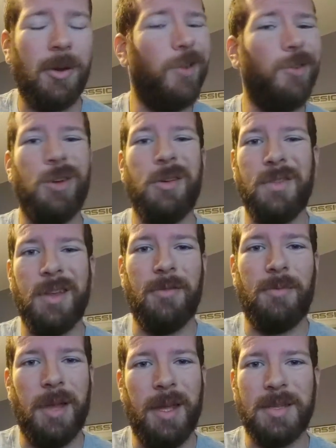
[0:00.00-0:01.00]
I don't know if they
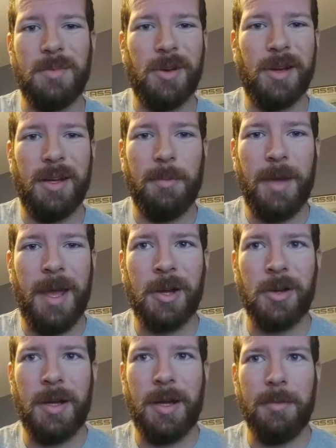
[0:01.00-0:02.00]
have plans of bringing it back
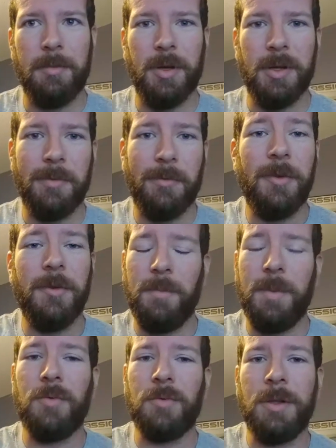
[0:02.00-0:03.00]
or not, but it would have
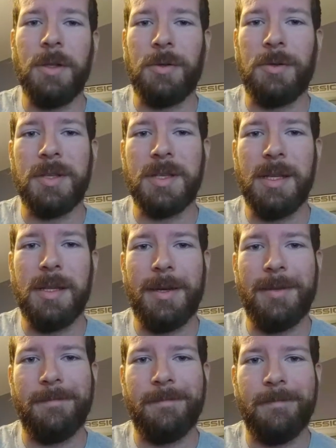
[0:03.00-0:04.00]
been really cool to see that.